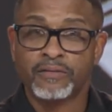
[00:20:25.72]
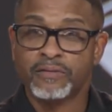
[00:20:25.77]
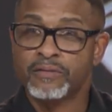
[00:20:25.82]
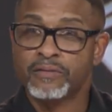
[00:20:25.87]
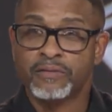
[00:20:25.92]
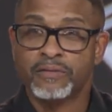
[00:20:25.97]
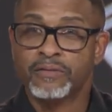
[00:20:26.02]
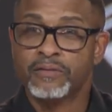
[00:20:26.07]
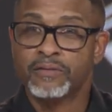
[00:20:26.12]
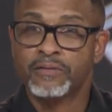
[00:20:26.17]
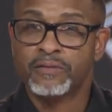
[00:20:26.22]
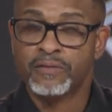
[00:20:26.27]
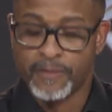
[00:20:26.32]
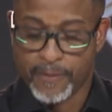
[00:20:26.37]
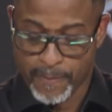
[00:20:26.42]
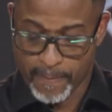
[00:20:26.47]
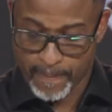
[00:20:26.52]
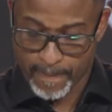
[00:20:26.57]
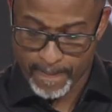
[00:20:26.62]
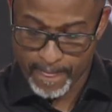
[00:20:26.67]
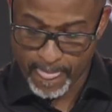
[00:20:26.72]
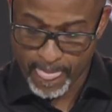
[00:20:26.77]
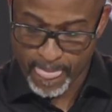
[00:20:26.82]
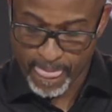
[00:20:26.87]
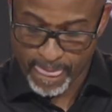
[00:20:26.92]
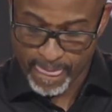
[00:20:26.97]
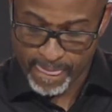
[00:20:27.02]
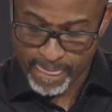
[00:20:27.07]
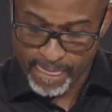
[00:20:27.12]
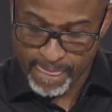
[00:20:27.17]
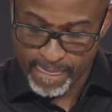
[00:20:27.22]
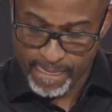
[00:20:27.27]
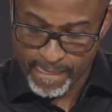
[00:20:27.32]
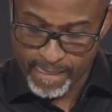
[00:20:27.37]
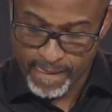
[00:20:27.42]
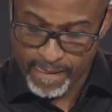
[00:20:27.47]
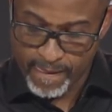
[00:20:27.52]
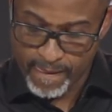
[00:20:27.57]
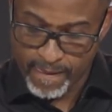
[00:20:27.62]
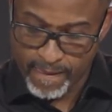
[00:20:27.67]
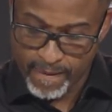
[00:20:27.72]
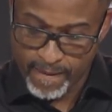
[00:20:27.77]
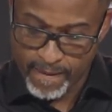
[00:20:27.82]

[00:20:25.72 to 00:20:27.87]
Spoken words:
[no speech]